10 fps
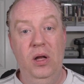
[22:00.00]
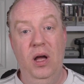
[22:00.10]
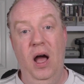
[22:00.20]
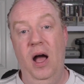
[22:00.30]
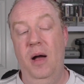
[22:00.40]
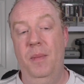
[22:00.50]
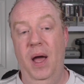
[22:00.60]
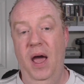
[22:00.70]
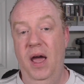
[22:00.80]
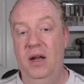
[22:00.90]

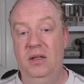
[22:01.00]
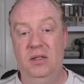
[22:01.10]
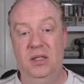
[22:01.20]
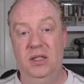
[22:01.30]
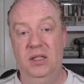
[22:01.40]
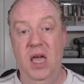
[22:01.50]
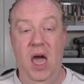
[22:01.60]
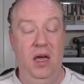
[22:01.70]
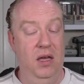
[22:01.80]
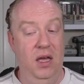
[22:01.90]
And
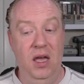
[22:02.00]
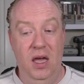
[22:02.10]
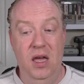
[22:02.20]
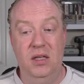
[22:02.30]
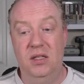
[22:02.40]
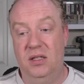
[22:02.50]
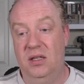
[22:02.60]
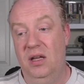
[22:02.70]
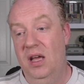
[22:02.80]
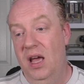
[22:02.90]
yeah, it
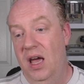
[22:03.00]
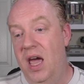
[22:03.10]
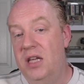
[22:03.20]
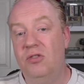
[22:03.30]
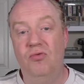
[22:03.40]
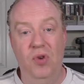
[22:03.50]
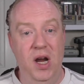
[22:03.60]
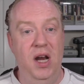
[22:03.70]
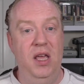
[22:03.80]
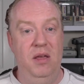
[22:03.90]
is a
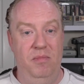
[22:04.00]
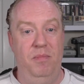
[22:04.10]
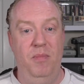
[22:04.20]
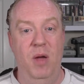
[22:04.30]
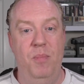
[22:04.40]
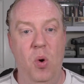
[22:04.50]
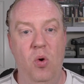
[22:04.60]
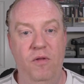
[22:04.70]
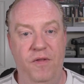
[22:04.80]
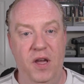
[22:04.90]
really
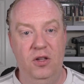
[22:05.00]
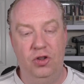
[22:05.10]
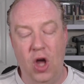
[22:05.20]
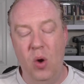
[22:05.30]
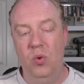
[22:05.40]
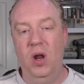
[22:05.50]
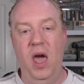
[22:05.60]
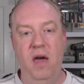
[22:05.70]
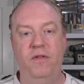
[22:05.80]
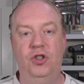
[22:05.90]
important thing. Don't
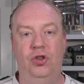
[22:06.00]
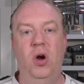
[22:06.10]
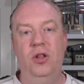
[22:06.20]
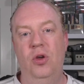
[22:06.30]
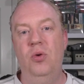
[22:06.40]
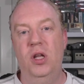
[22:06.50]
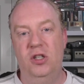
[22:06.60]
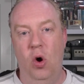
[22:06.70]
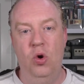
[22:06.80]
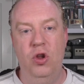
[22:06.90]
ever try and do
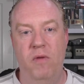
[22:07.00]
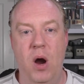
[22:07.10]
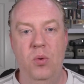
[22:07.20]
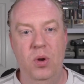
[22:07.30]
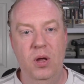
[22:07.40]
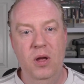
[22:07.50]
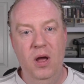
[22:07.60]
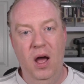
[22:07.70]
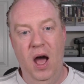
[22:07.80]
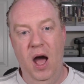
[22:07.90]
this on your own,
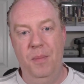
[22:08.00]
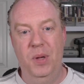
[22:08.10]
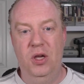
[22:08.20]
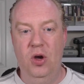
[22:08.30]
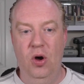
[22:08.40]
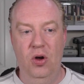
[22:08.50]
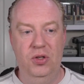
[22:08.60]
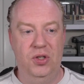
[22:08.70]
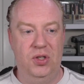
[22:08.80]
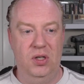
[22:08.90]

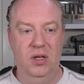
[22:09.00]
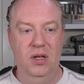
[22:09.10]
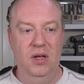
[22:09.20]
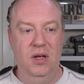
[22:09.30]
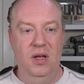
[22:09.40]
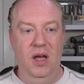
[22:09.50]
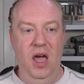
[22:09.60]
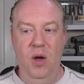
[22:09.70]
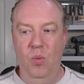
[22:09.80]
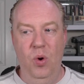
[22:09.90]
because
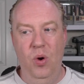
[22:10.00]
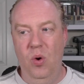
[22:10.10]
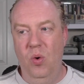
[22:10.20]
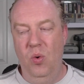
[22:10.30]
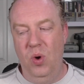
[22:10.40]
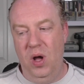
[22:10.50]
it will